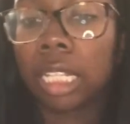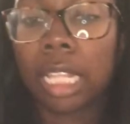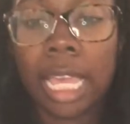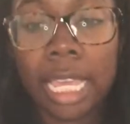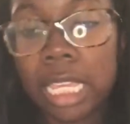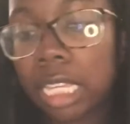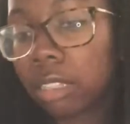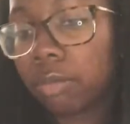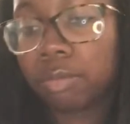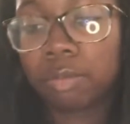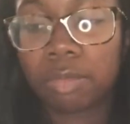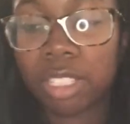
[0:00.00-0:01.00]
like,
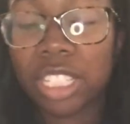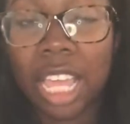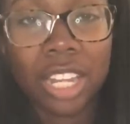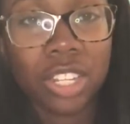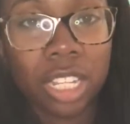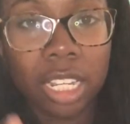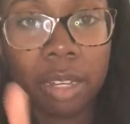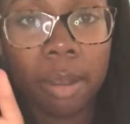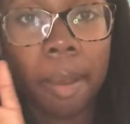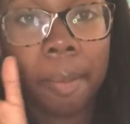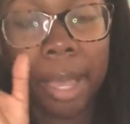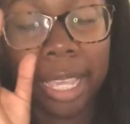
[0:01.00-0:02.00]
session
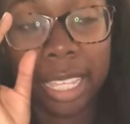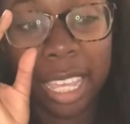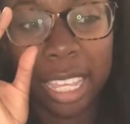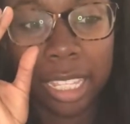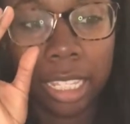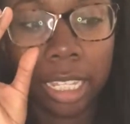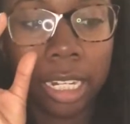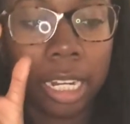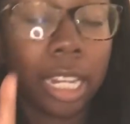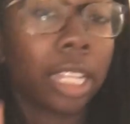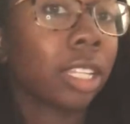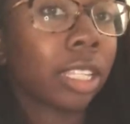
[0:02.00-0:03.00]
by Caitlin,
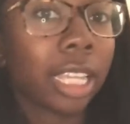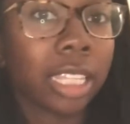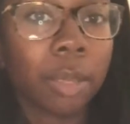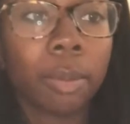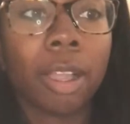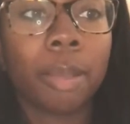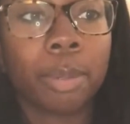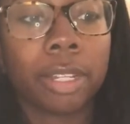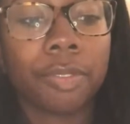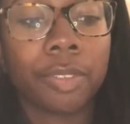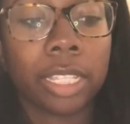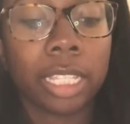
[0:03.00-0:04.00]
and it looked like they were all
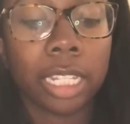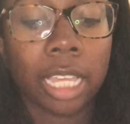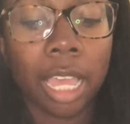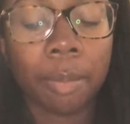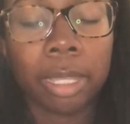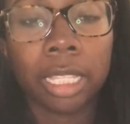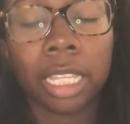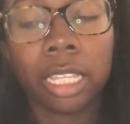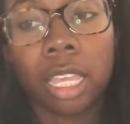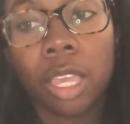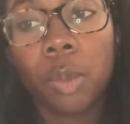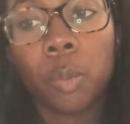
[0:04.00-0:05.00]
pretty feeling it. I mean, like,
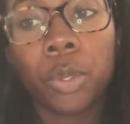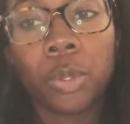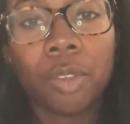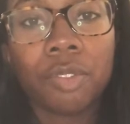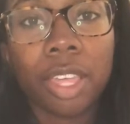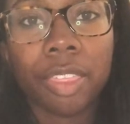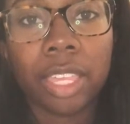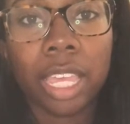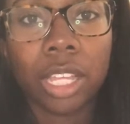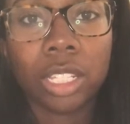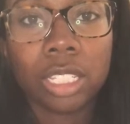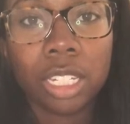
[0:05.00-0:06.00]
when you have nothing
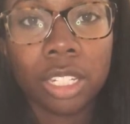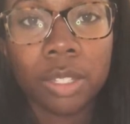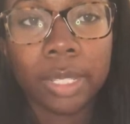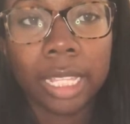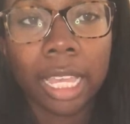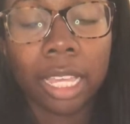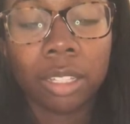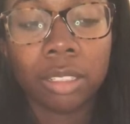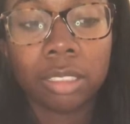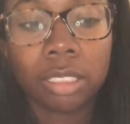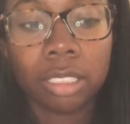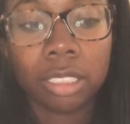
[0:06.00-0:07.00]
else to do in the
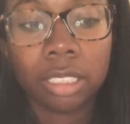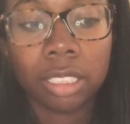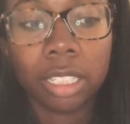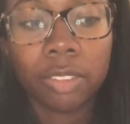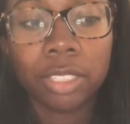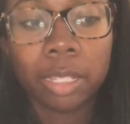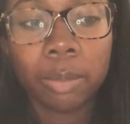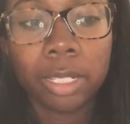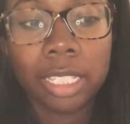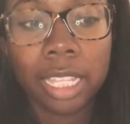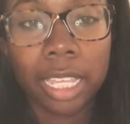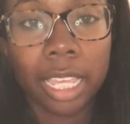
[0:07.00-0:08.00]
house, if
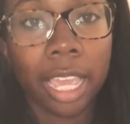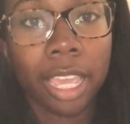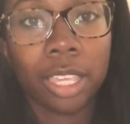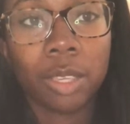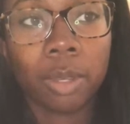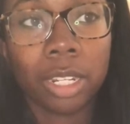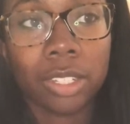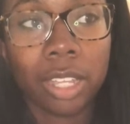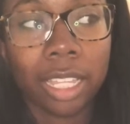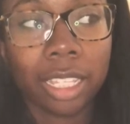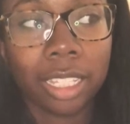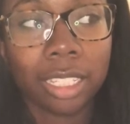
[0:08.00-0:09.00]
someone's like, hey, you want to
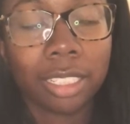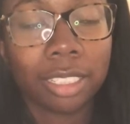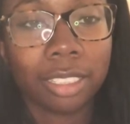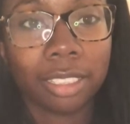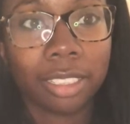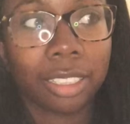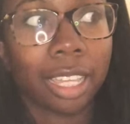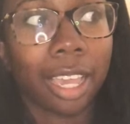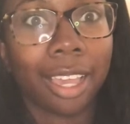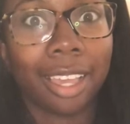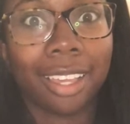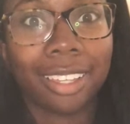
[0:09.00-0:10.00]
try this?
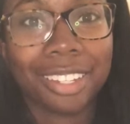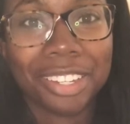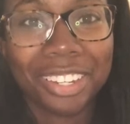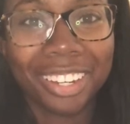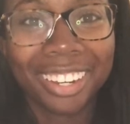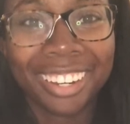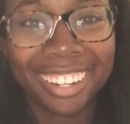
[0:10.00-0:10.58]
Yeah, sure.